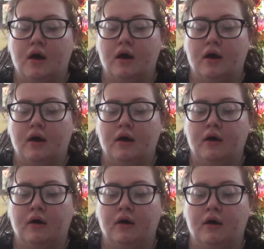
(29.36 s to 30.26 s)

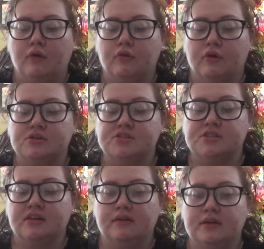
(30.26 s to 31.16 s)
A large
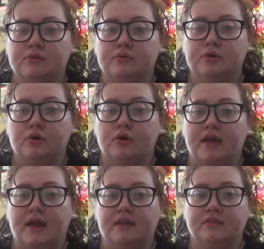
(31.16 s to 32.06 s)
skillet you can cook
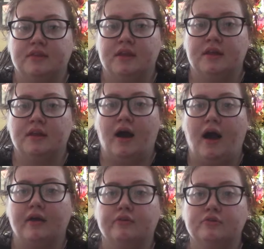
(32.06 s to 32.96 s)
anything in.
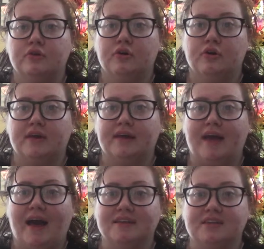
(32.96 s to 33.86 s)
I learned to cook in a
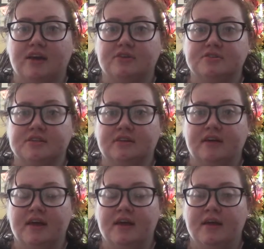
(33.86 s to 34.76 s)
cast iron
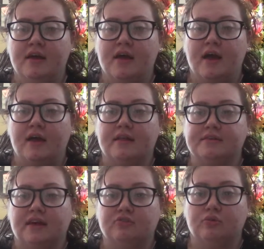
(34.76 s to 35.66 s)
skillet, and
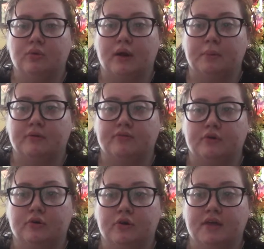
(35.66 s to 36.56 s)
that's actually what I
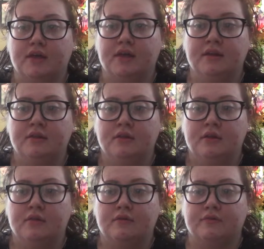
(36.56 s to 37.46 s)
prefer cooking in.
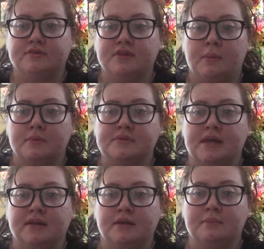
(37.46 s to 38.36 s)
The first time I was
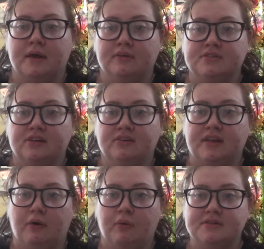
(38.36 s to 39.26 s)
handed a metal skillet
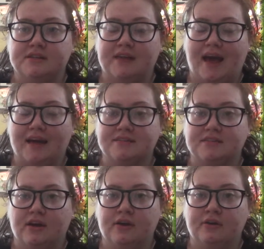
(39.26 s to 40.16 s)
that wasn't cast
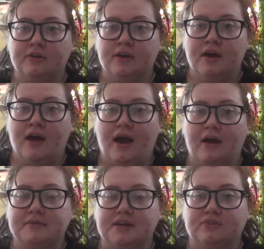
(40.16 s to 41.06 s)
iron,
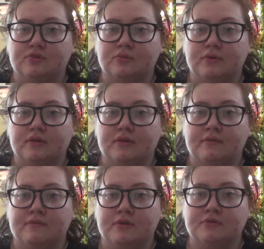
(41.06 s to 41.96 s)
I was actually really
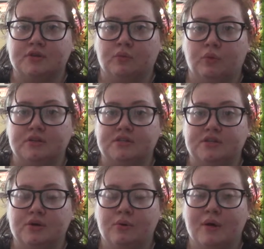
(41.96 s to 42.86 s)
confused on what to
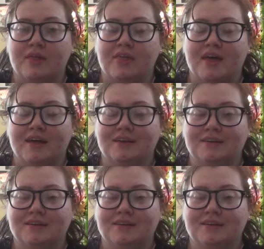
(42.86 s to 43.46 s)
do with it.